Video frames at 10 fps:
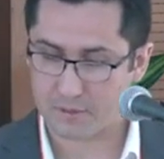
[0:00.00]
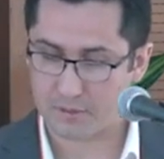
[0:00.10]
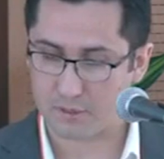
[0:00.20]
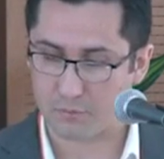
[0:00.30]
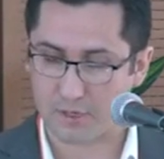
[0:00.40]

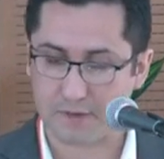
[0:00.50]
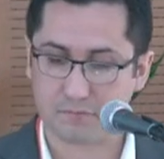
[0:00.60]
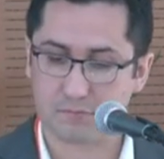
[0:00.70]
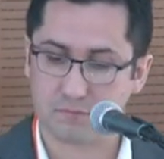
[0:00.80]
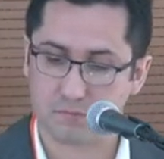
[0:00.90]
here we have
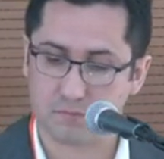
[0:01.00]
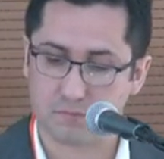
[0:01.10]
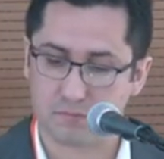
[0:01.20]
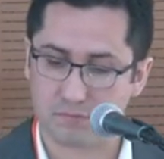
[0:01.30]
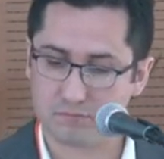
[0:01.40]

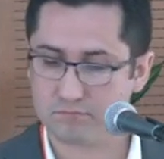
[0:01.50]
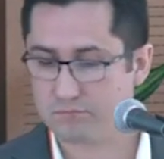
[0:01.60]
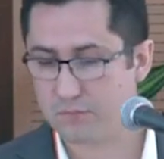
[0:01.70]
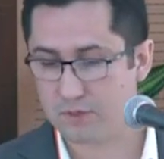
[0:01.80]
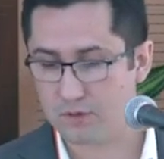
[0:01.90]

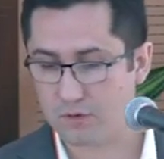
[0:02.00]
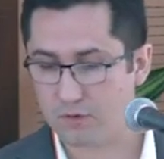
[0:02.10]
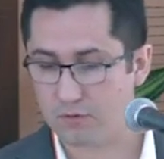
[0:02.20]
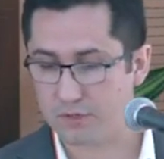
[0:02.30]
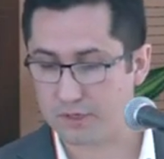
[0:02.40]

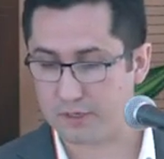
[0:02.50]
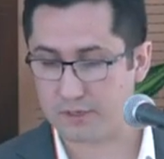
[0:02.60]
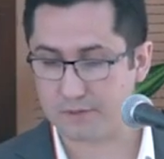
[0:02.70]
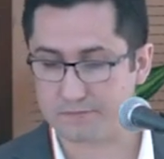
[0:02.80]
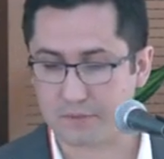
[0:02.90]
all
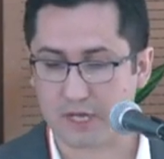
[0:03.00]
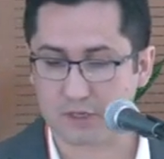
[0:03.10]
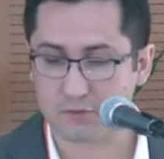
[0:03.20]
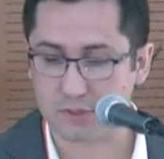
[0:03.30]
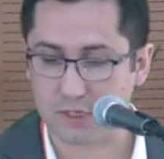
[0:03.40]
the
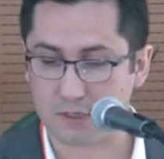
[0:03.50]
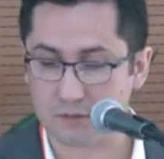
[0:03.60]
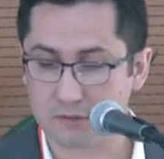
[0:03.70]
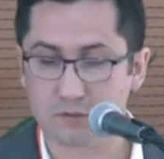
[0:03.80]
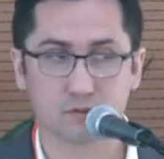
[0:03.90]
accredited
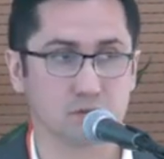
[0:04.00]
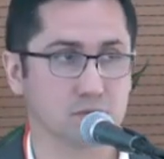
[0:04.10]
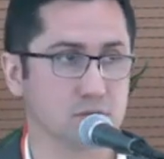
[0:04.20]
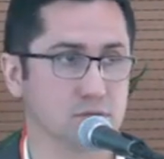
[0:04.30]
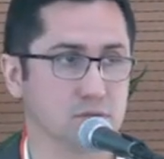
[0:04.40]

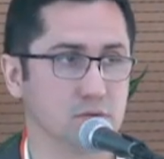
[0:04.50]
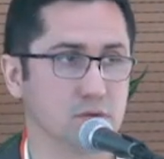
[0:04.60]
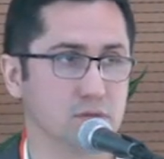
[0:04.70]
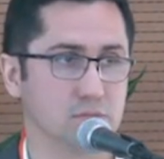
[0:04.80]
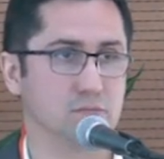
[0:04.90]
institutions,
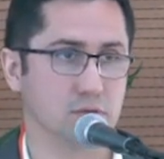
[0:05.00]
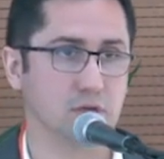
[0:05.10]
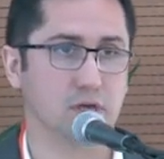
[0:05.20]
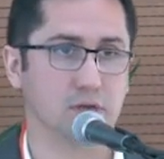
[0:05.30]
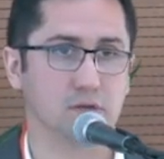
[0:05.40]
the
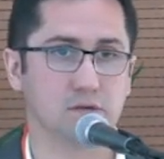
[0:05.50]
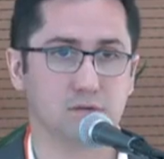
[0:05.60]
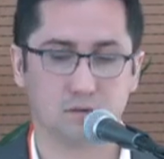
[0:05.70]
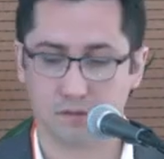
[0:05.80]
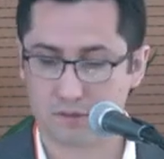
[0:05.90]

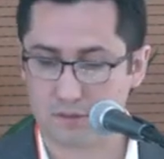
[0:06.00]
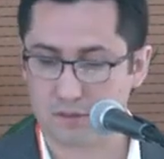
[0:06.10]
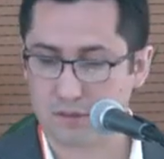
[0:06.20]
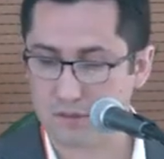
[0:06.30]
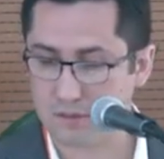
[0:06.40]
higher
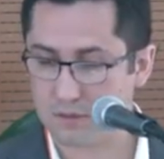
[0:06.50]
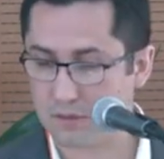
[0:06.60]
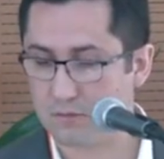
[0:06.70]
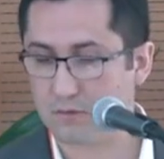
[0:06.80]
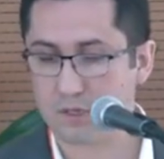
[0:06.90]

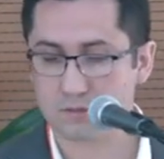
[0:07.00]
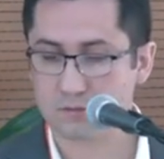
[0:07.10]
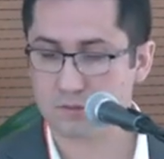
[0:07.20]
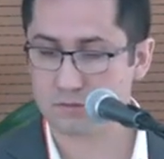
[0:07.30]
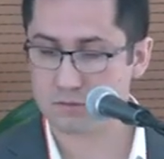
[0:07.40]
education
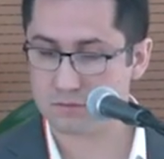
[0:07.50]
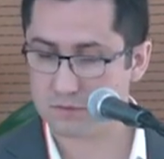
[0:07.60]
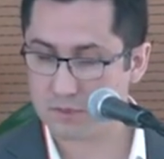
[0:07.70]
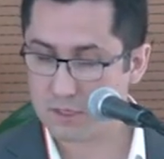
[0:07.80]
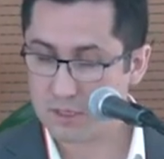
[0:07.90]
institutions,
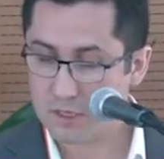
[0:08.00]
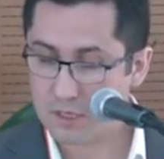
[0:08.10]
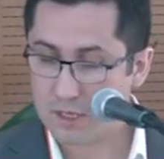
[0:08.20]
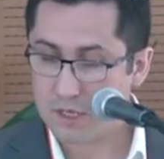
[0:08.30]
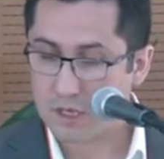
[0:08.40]

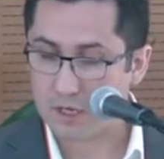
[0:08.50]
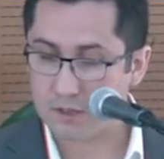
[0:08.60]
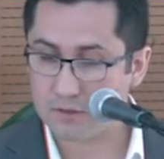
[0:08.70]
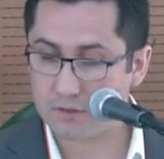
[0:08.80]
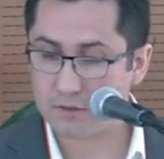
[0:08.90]

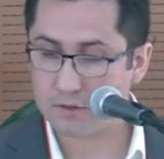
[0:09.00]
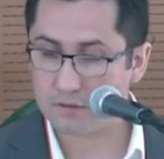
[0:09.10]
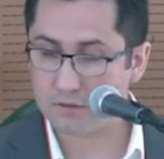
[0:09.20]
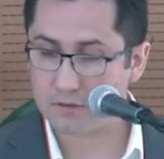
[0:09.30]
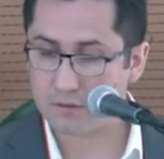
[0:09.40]
and
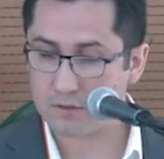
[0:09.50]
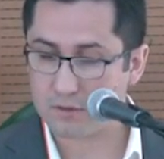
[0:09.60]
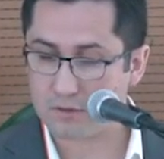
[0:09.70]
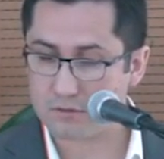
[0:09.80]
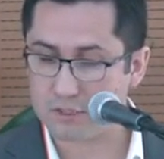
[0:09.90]

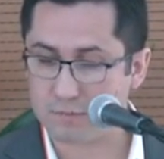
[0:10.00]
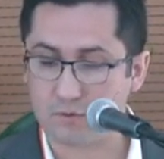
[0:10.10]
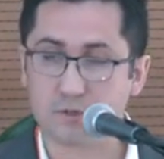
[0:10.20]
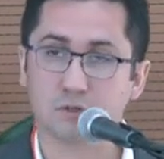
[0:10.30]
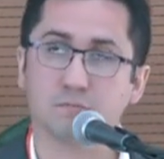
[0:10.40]

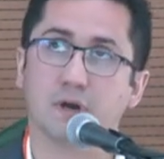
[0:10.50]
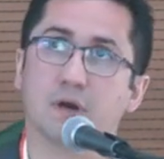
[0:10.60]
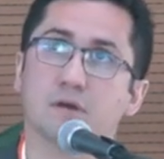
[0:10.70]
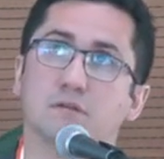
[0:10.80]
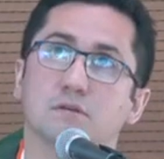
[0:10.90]
separated
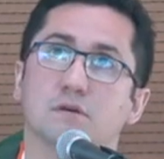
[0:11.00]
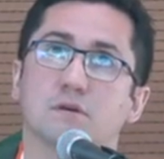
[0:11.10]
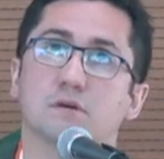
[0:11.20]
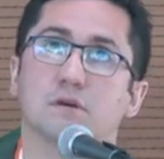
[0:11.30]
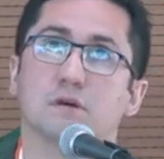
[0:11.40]
by
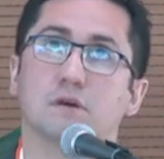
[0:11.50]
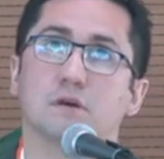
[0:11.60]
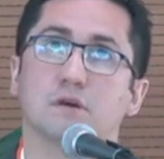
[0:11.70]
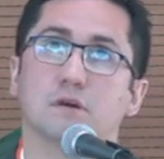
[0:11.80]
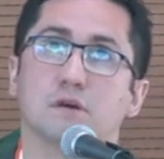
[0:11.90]

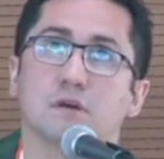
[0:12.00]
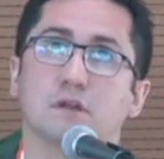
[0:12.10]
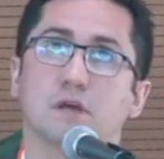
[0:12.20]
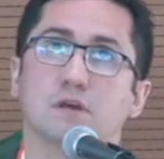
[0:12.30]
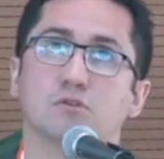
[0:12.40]

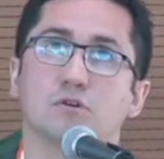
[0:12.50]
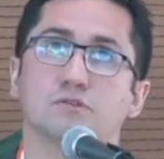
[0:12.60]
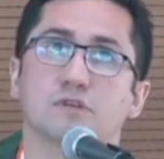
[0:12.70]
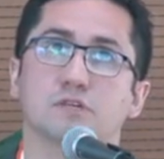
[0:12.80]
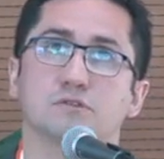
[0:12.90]
like a
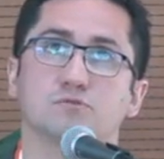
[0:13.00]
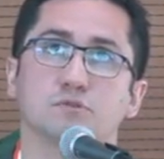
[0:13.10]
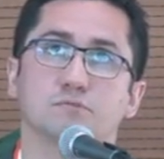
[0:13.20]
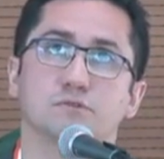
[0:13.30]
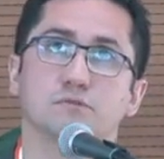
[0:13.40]
context
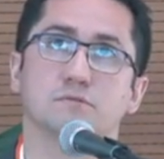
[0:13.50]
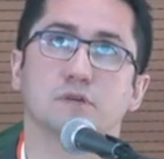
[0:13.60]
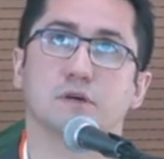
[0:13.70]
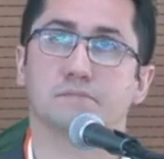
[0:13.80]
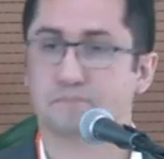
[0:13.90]
groups.
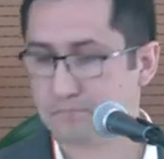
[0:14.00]
Yeah,